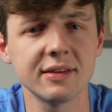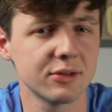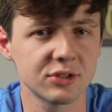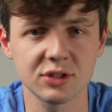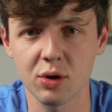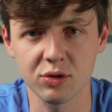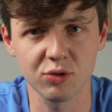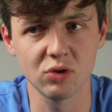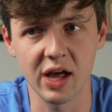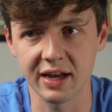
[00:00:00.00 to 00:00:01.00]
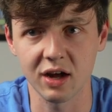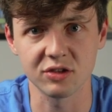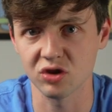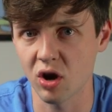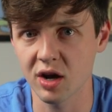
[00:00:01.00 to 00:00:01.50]
you'll just go through like a
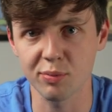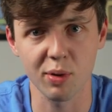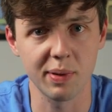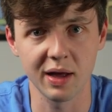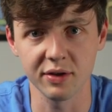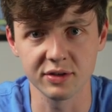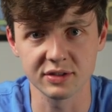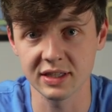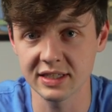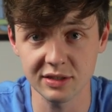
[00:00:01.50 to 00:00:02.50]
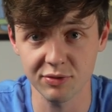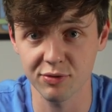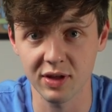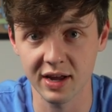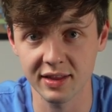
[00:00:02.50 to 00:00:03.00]
ton of propellers. At least if you're
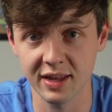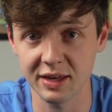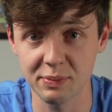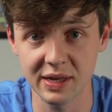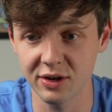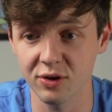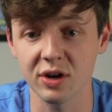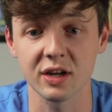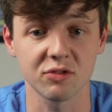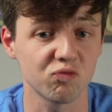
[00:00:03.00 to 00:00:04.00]
flying it like me, you're gonna